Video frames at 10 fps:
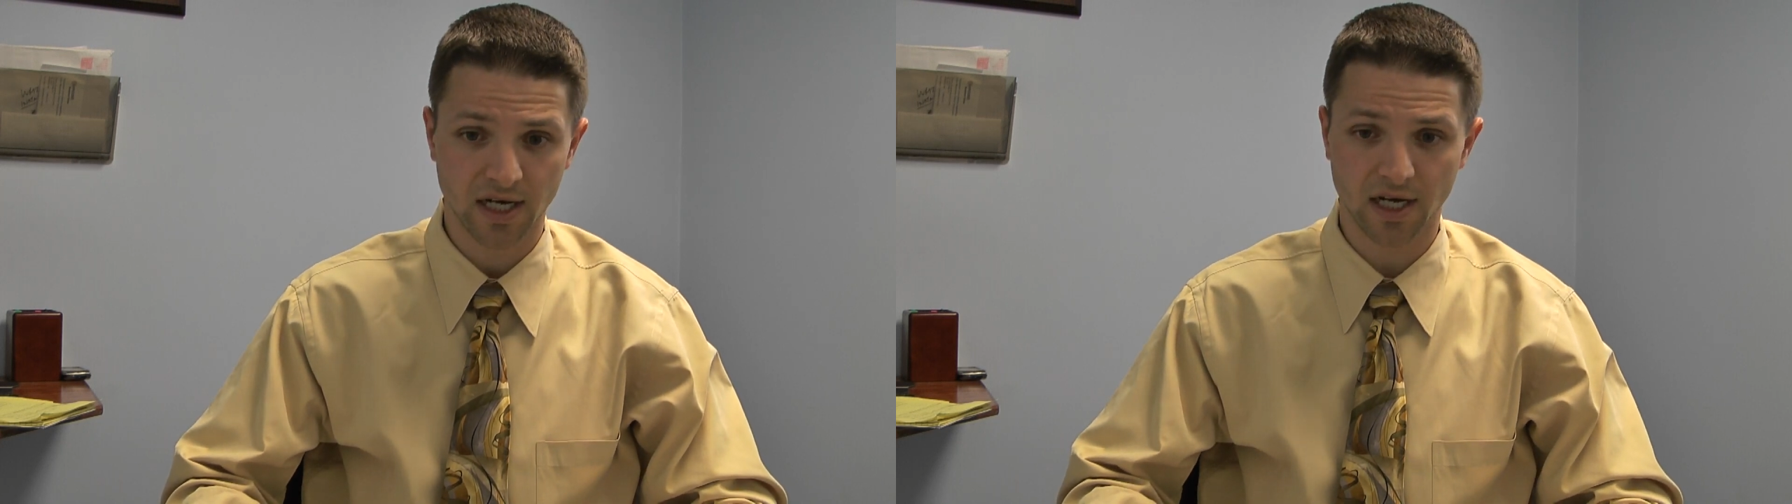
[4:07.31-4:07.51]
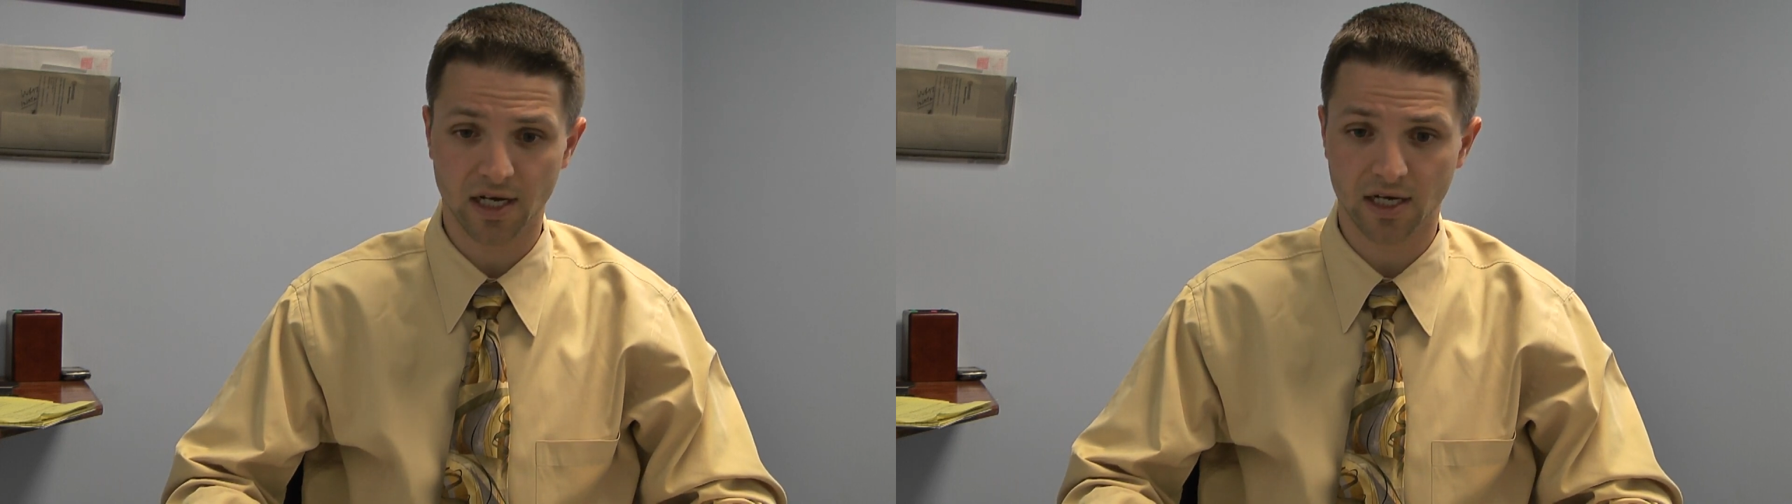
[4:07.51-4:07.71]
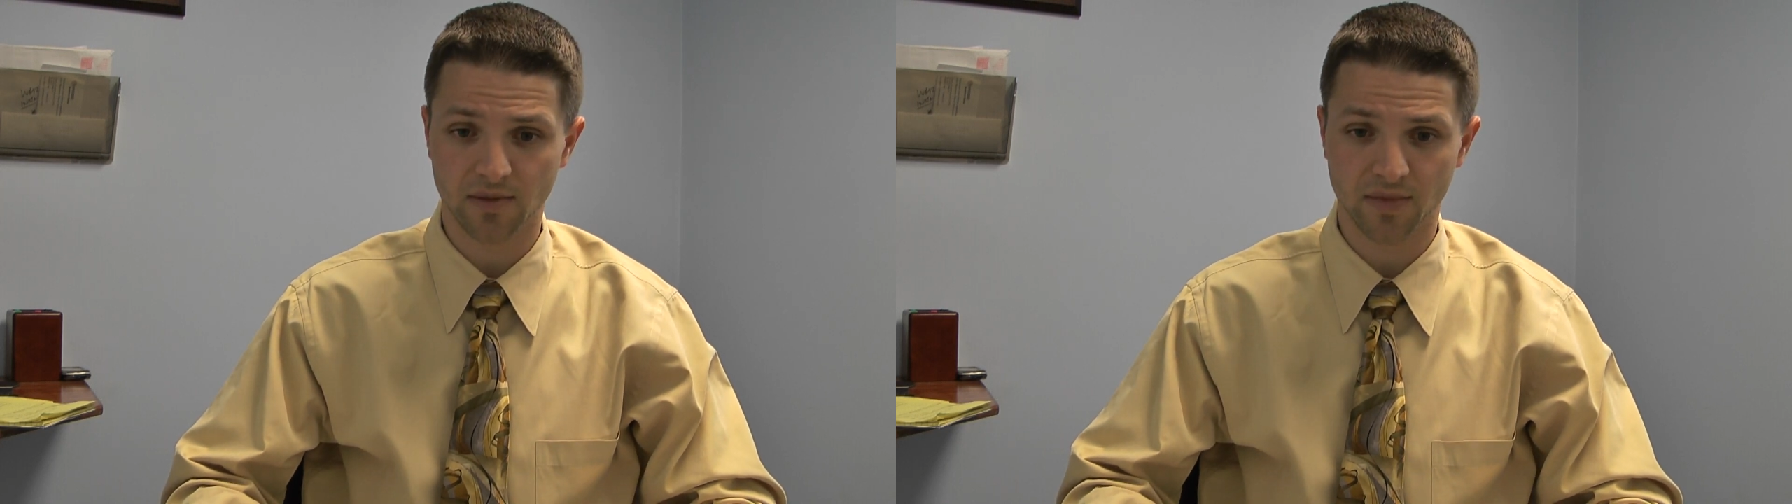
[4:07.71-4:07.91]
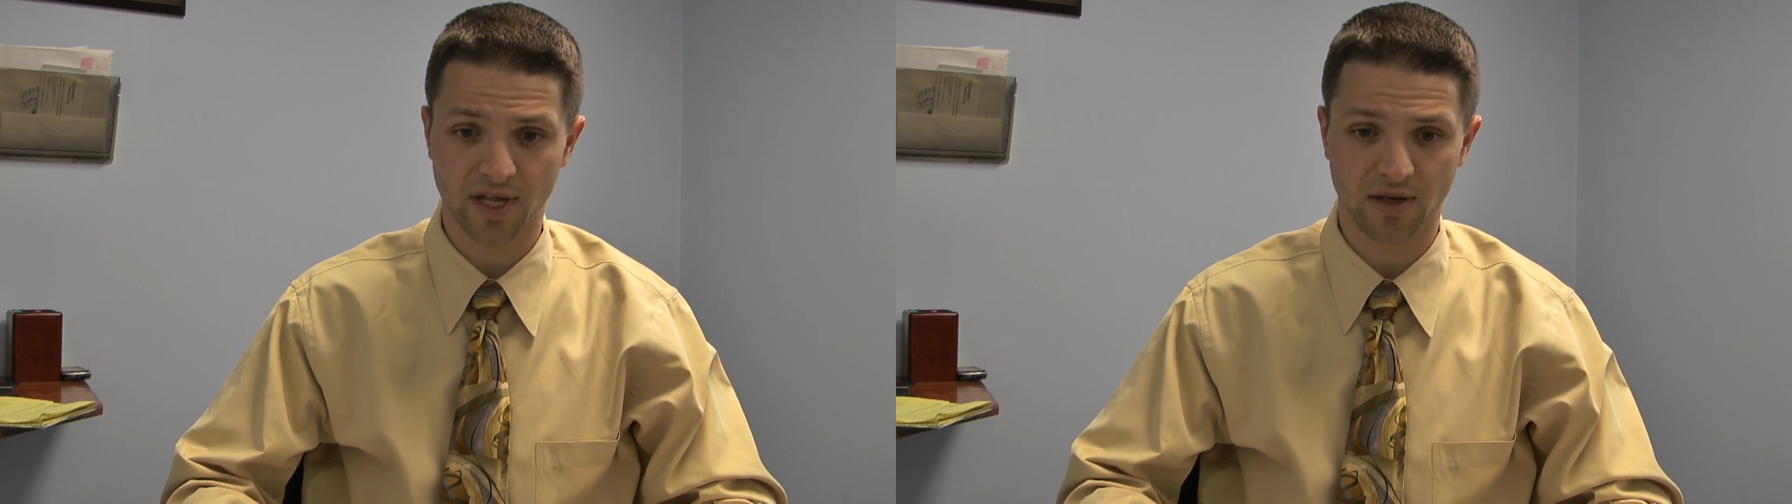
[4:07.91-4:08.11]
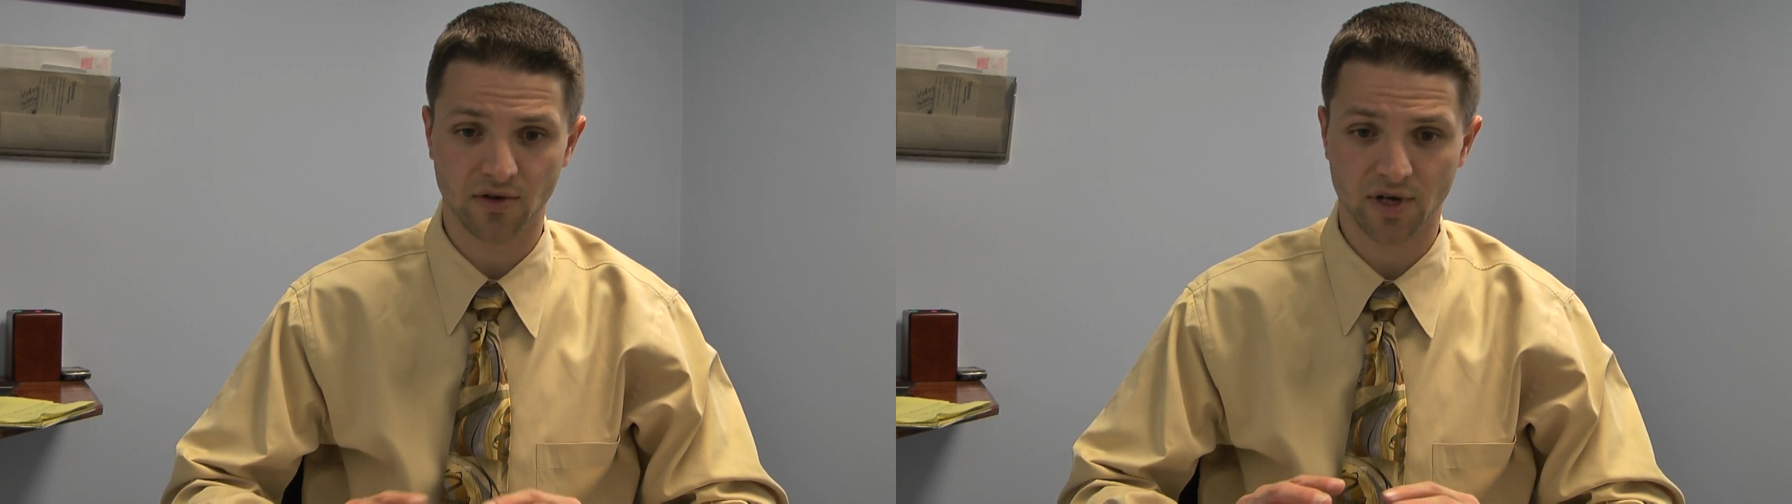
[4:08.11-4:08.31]

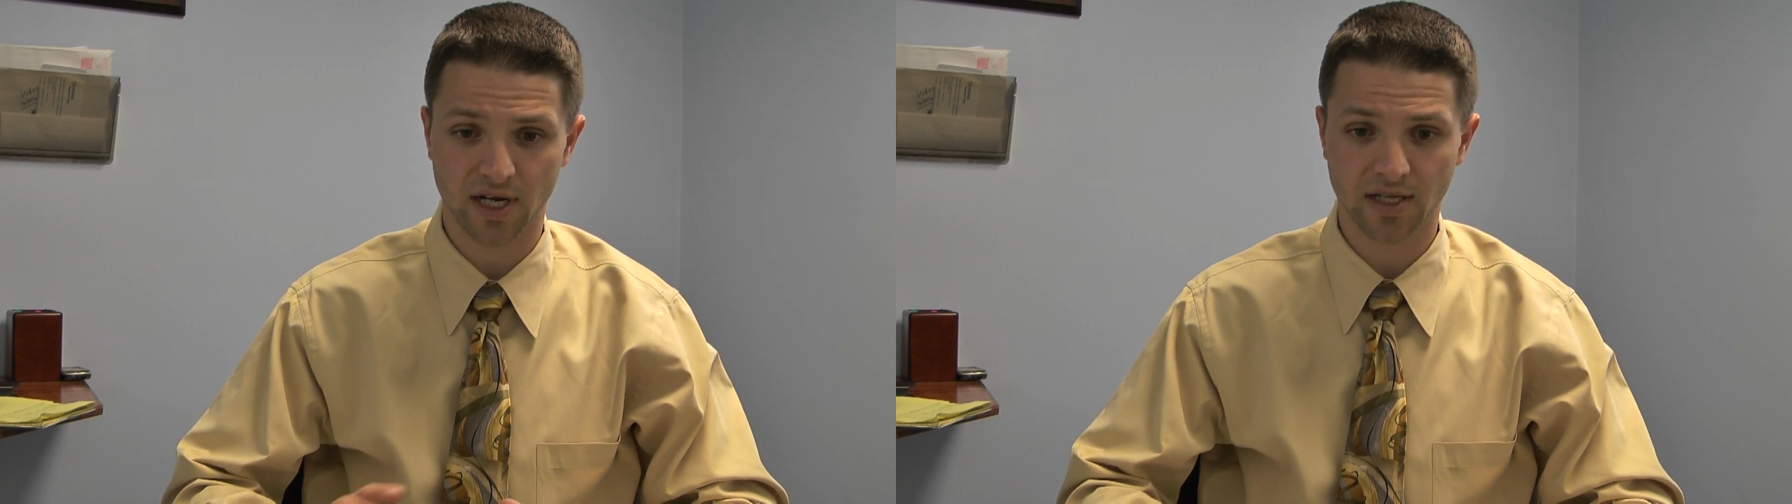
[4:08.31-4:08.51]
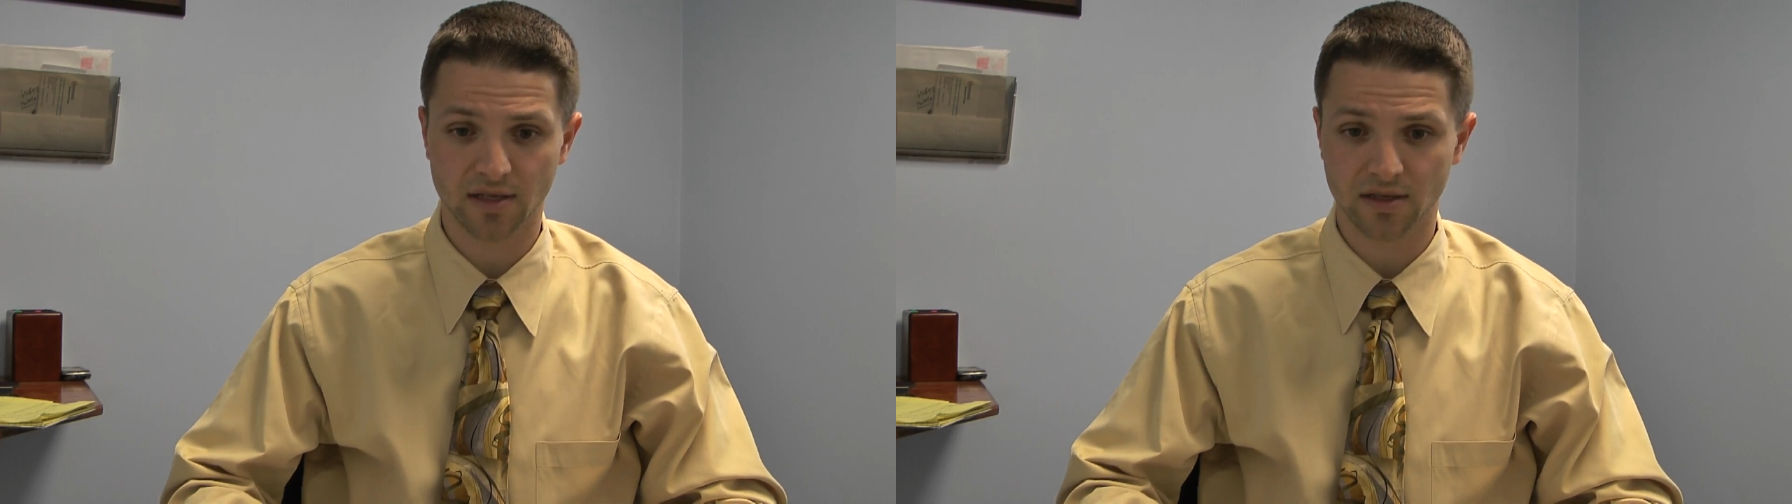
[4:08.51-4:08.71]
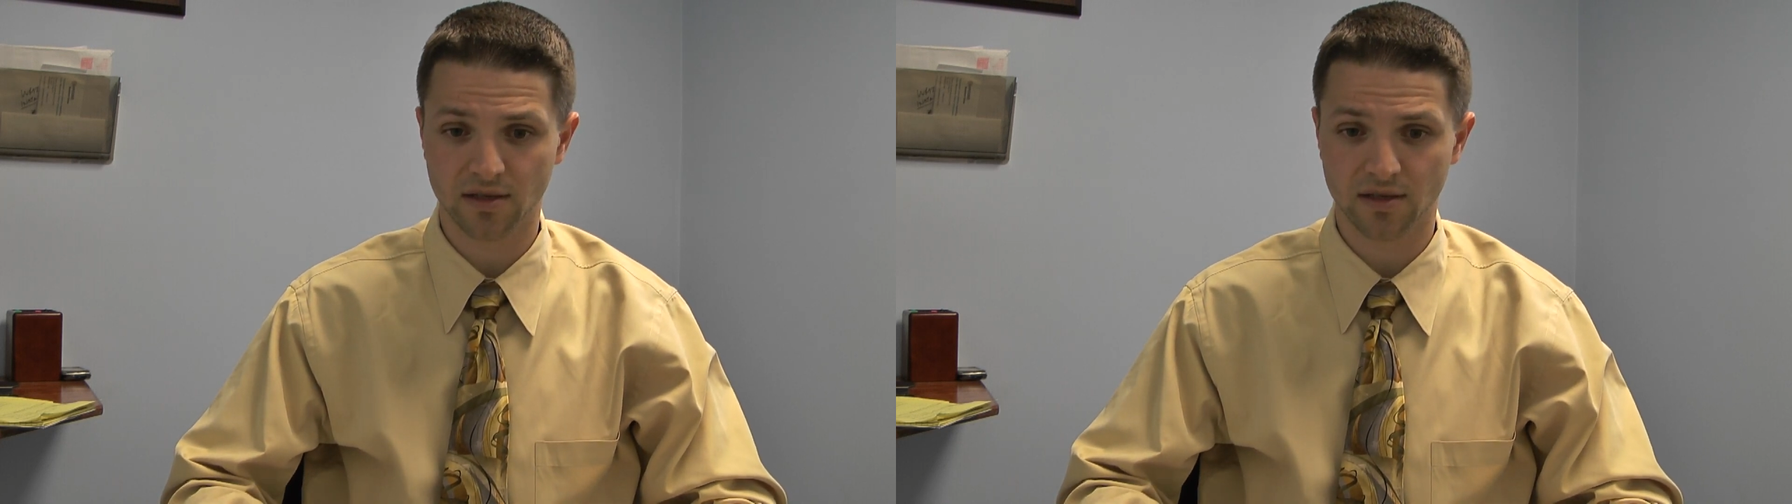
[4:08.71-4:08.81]
then you're not